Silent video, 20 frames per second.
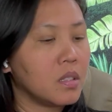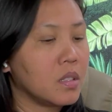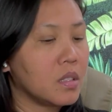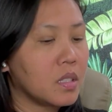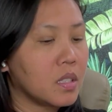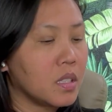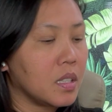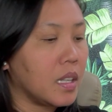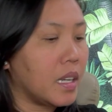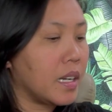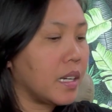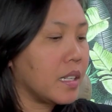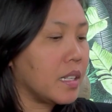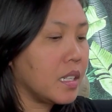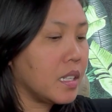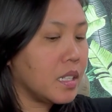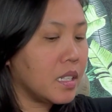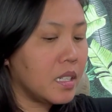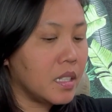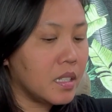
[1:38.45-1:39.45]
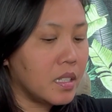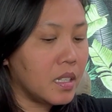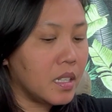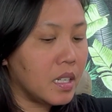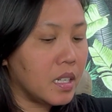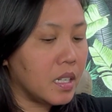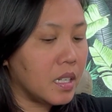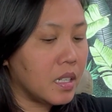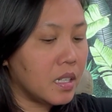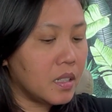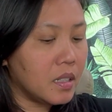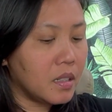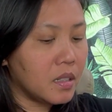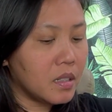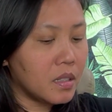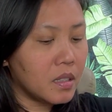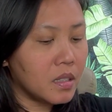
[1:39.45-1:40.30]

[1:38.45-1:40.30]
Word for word: sliding it in.